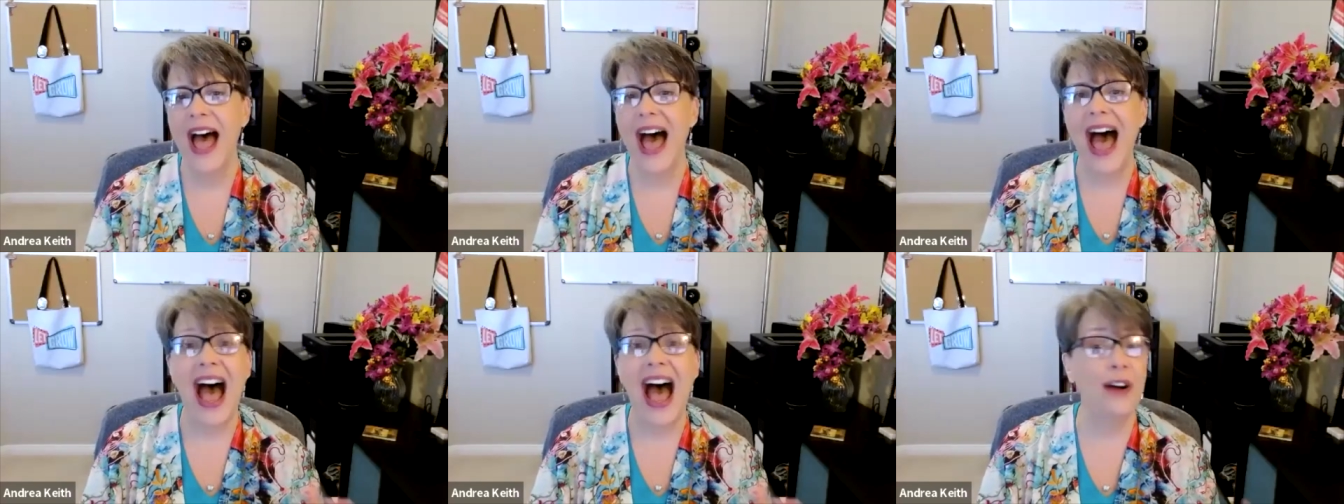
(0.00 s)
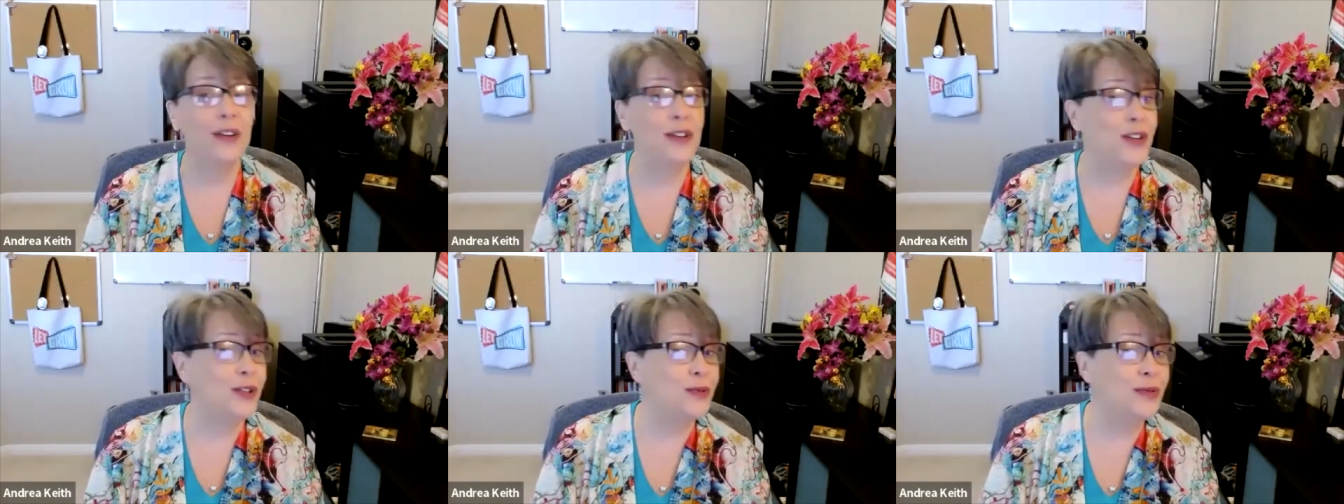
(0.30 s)

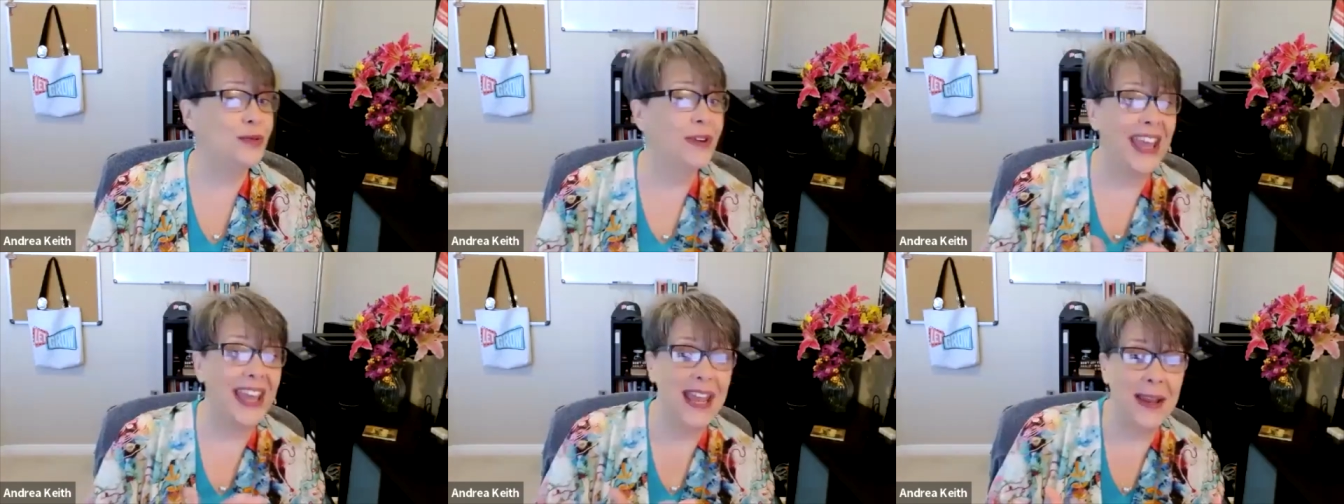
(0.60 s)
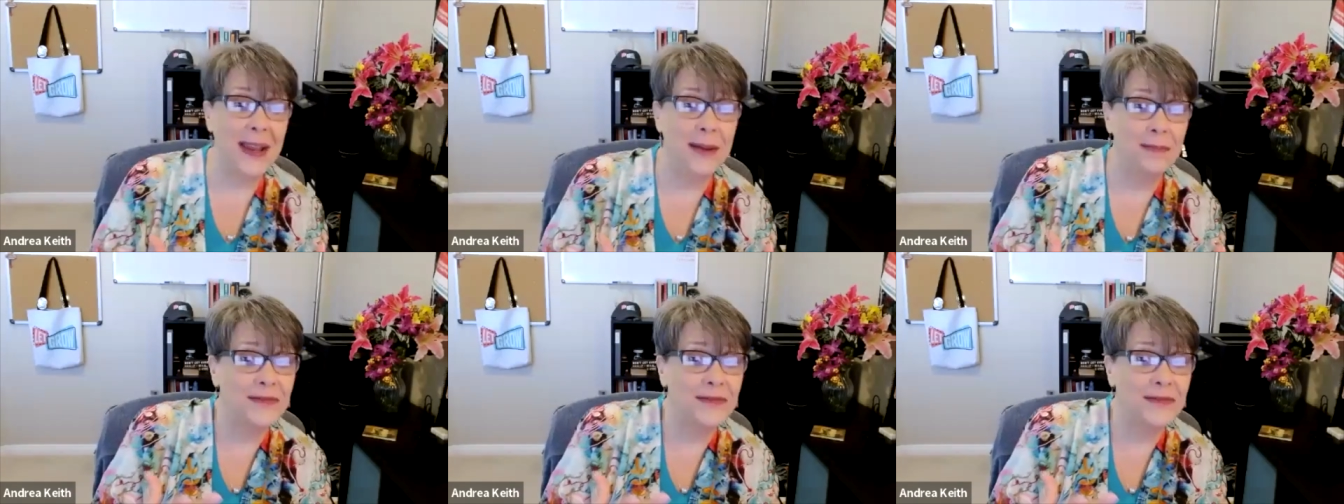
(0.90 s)
how you
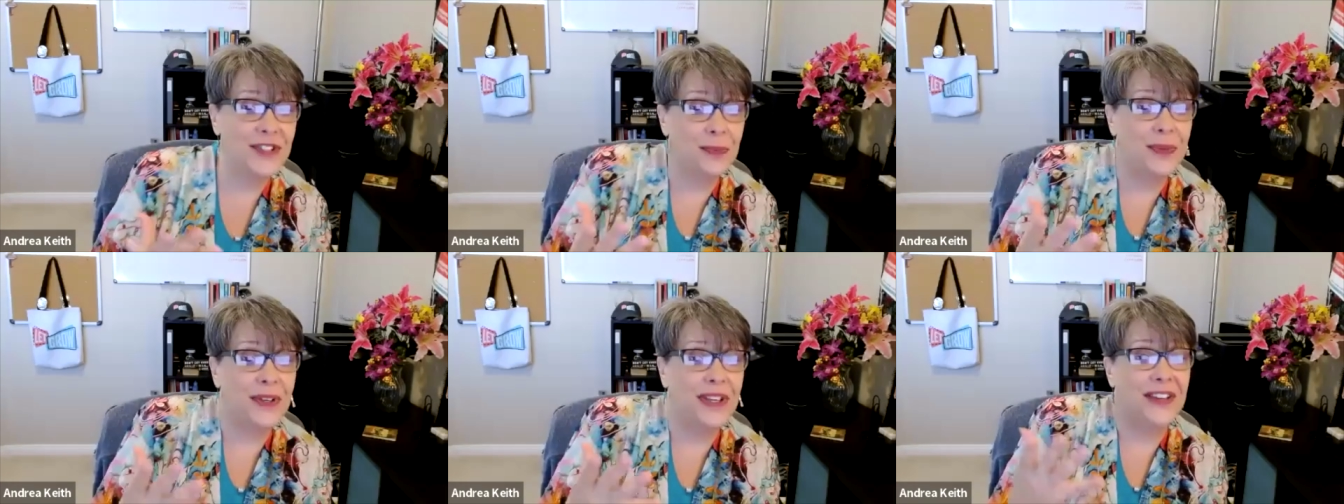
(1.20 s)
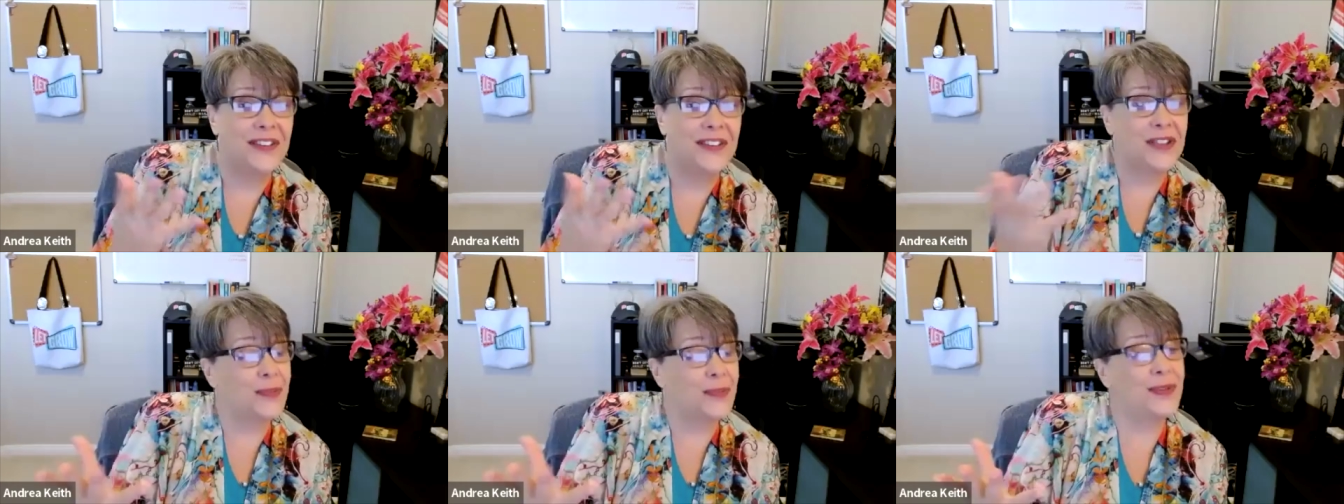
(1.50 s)
came to be
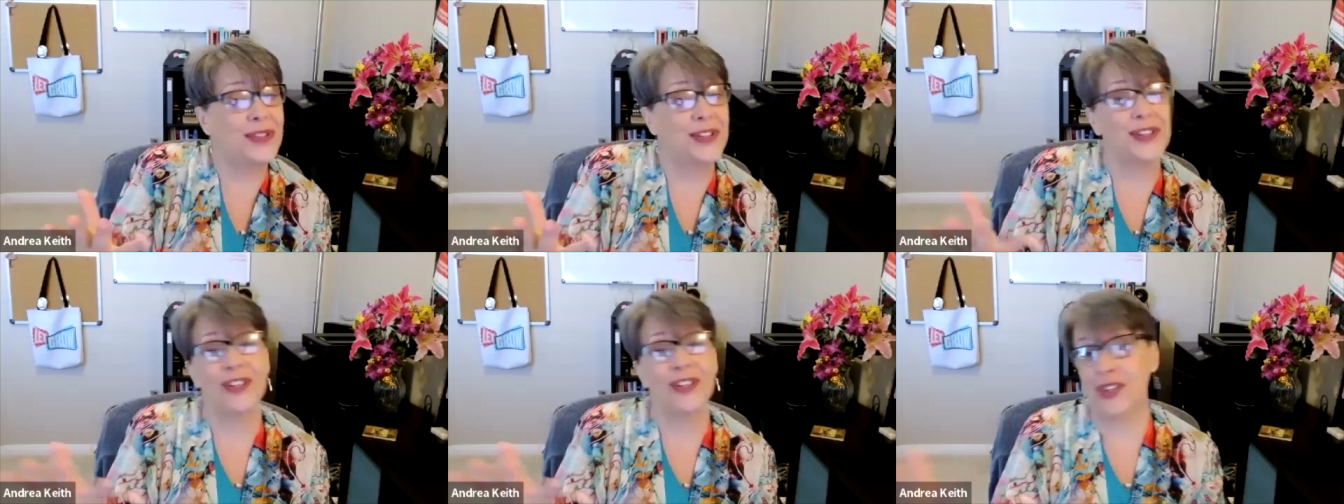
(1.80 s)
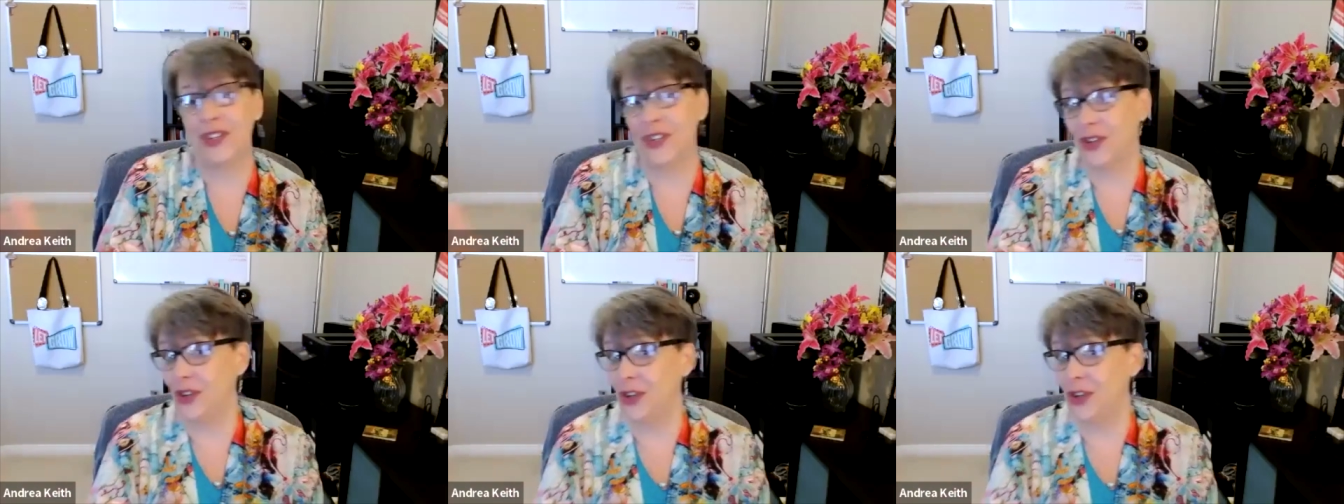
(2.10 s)
in the
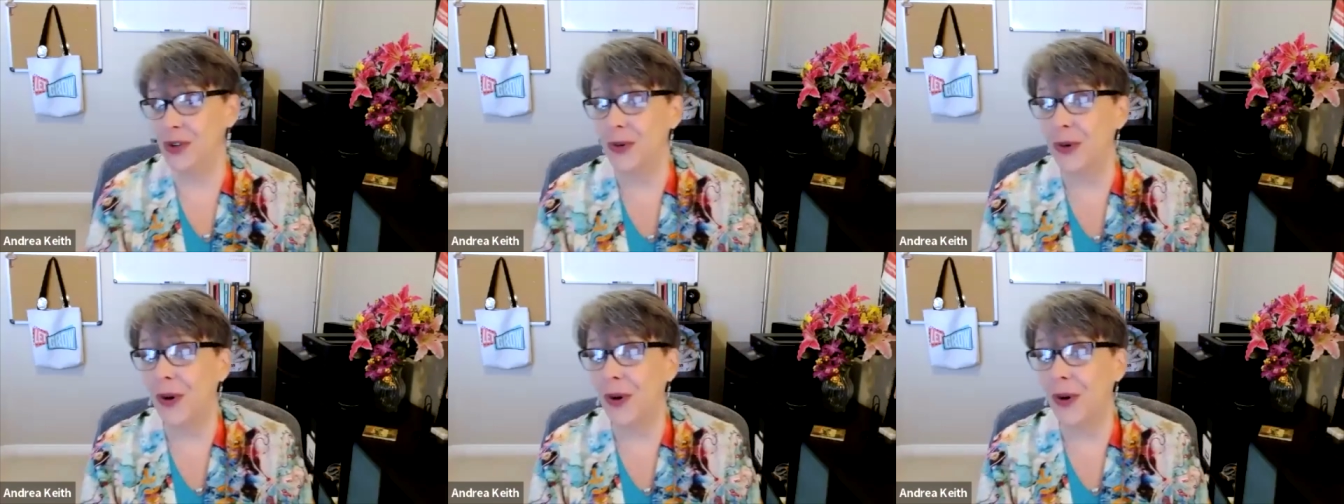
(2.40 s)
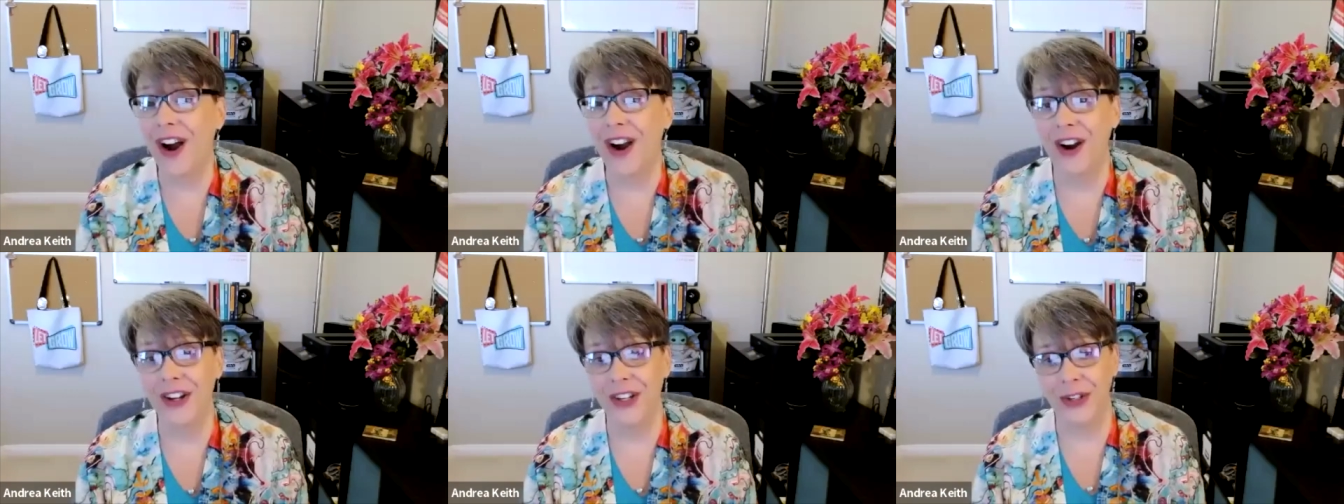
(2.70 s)
position you
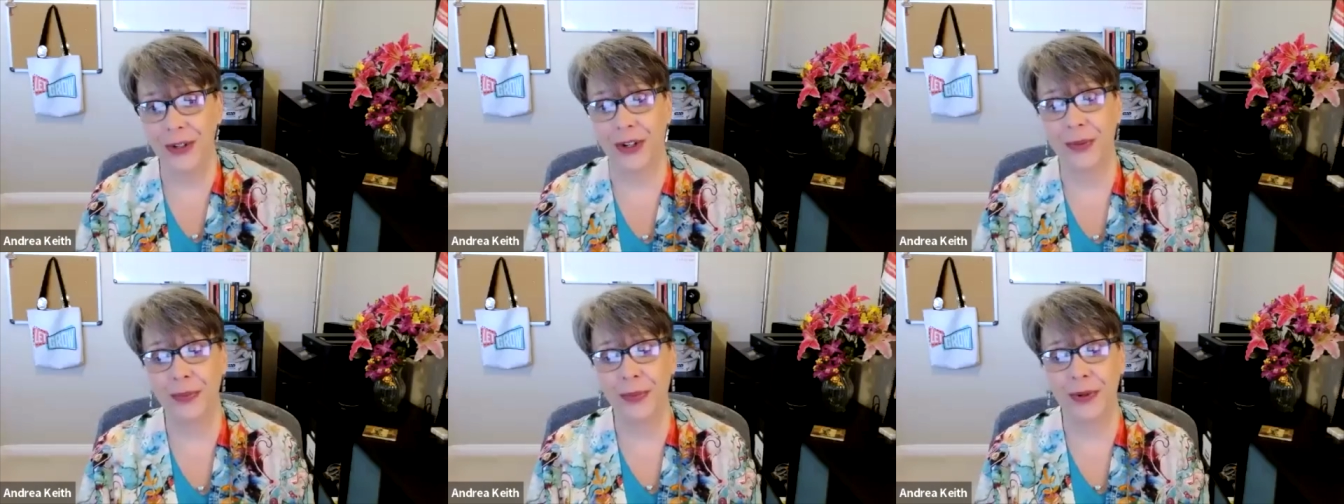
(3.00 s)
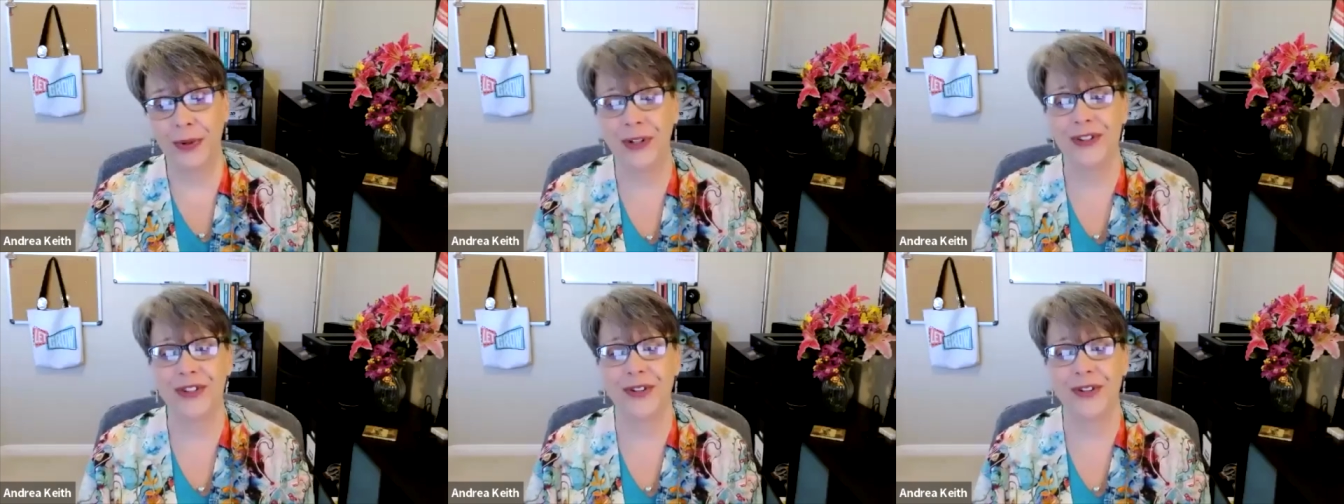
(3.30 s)
are, your
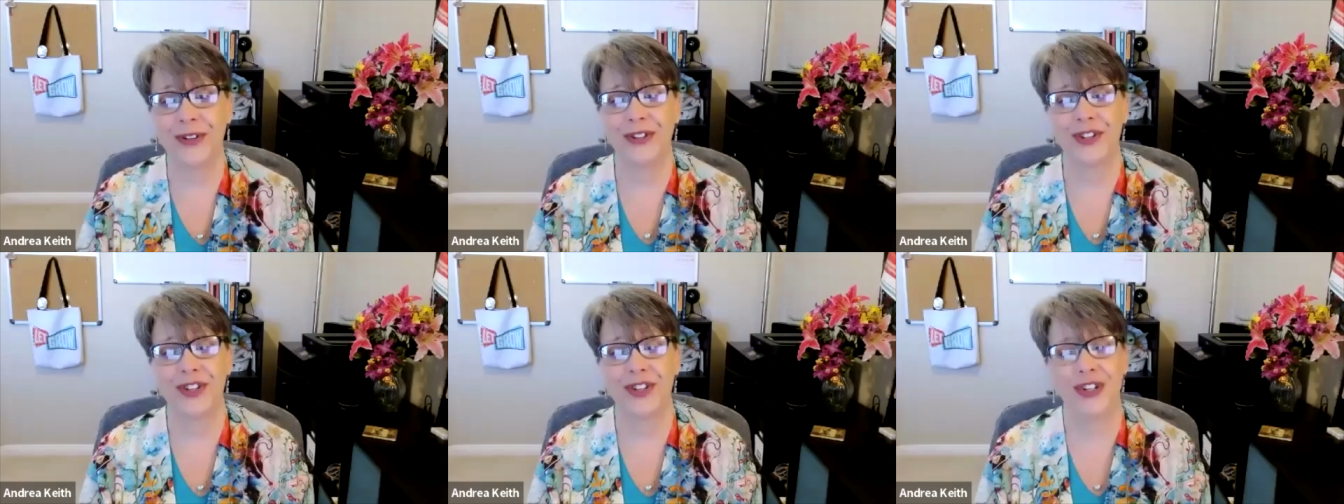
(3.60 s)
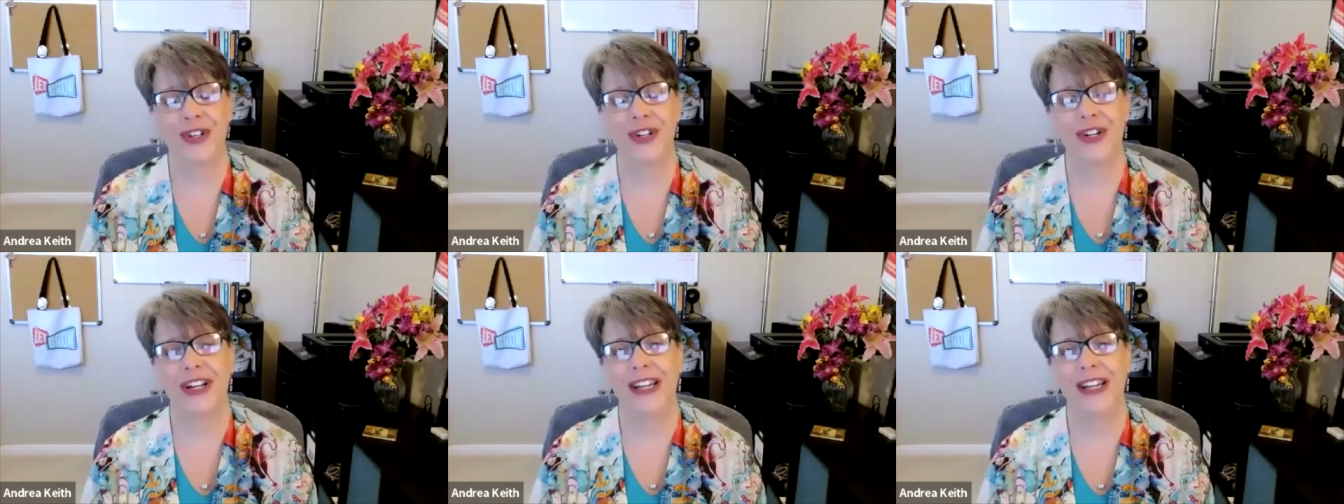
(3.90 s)
personal
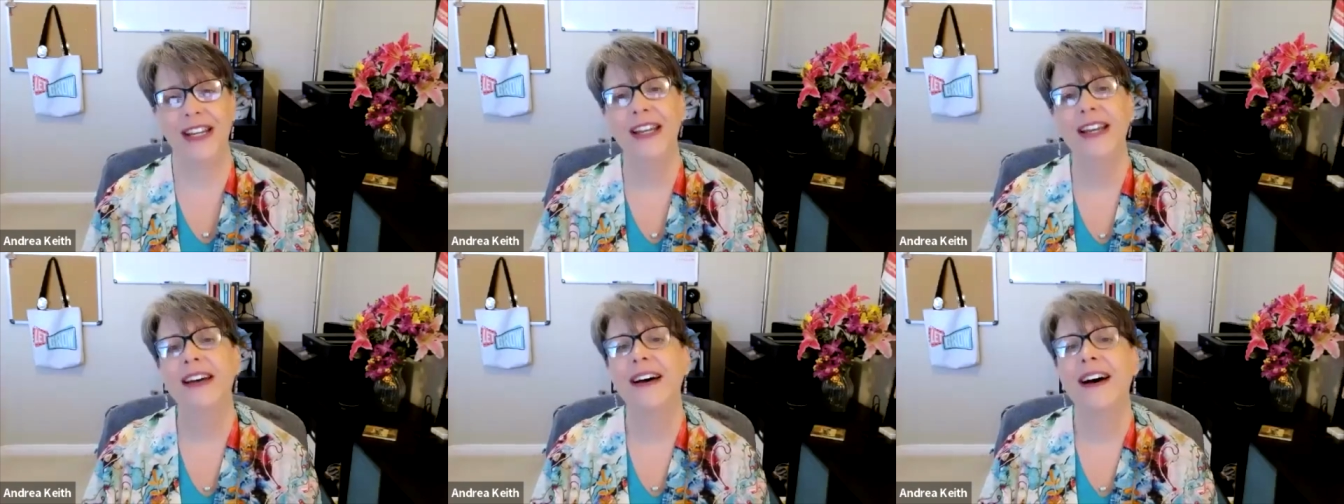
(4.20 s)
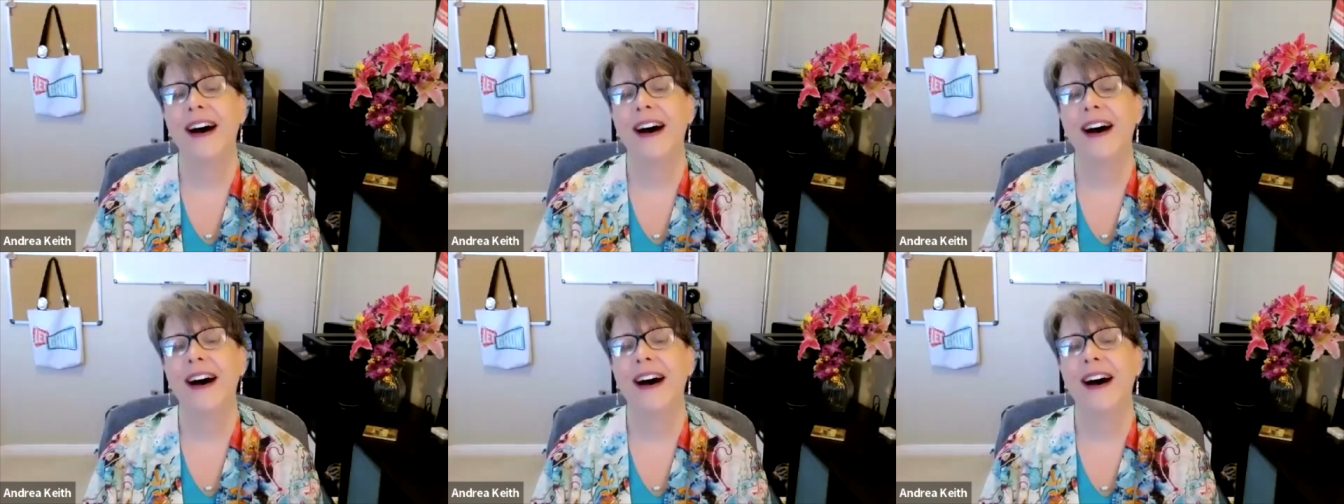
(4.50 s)
journey.